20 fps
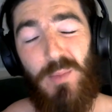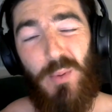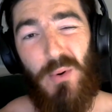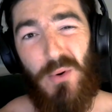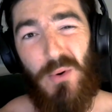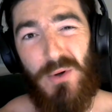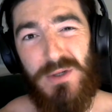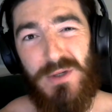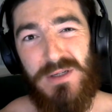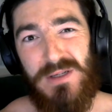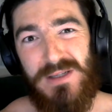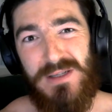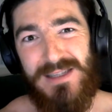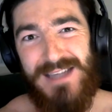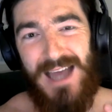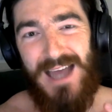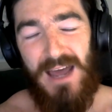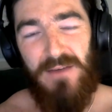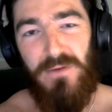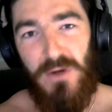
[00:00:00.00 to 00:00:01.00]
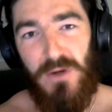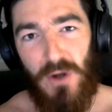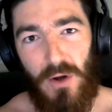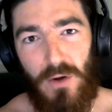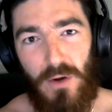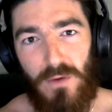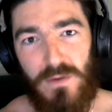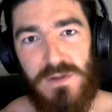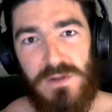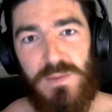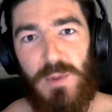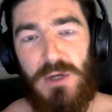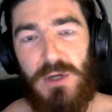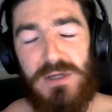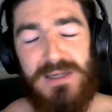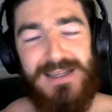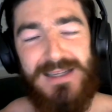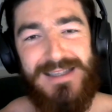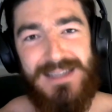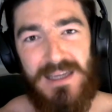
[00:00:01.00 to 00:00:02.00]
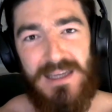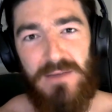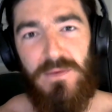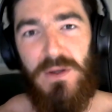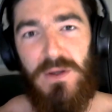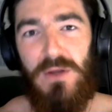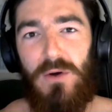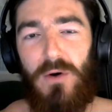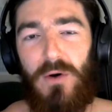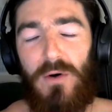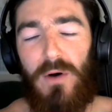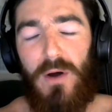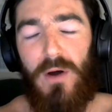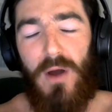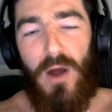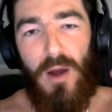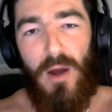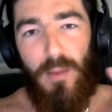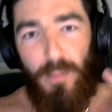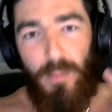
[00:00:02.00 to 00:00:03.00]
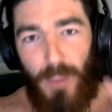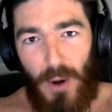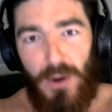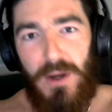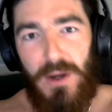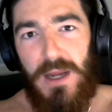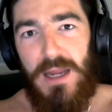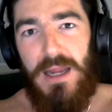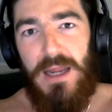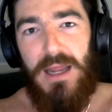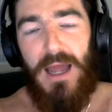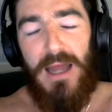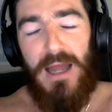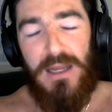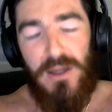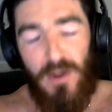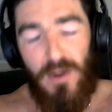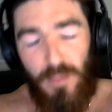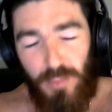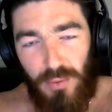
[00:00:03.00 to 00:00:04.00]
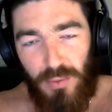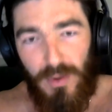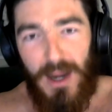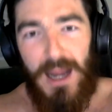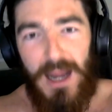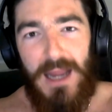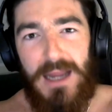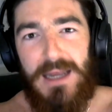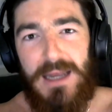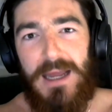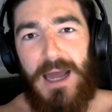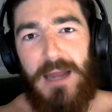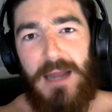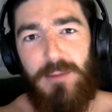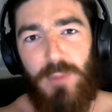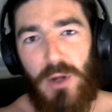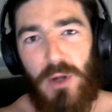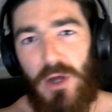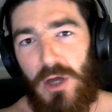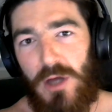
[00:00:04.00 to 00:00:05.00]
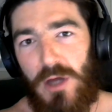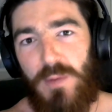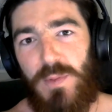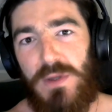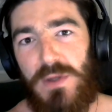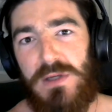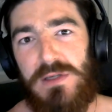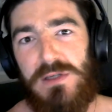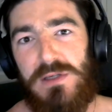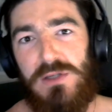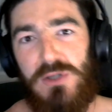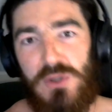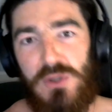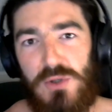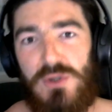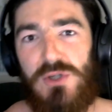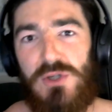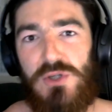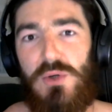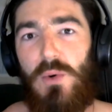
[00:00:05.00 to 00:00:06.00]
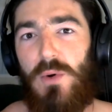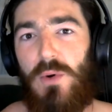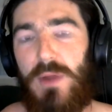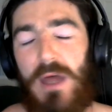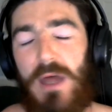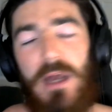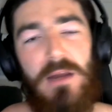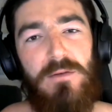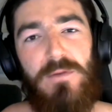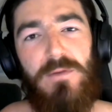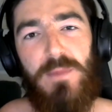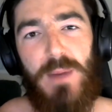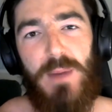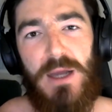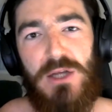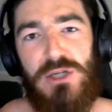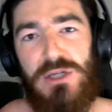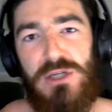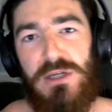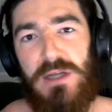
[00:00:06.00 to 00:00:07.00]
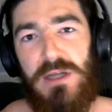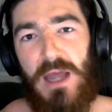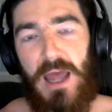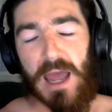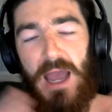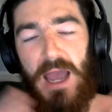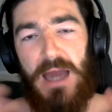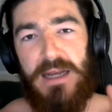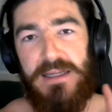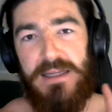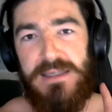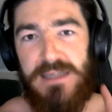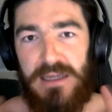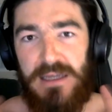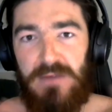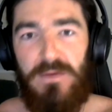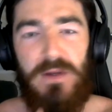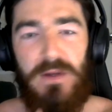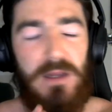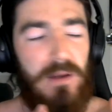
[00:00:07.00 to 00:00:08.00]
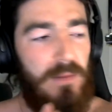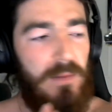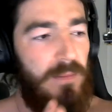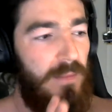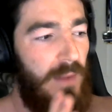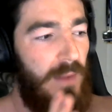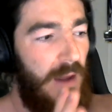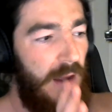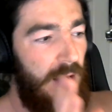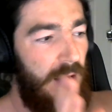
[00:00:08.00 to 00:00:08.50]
important to have goals, because it's giving your body and your brain a purpose to store that information, and it's giving them,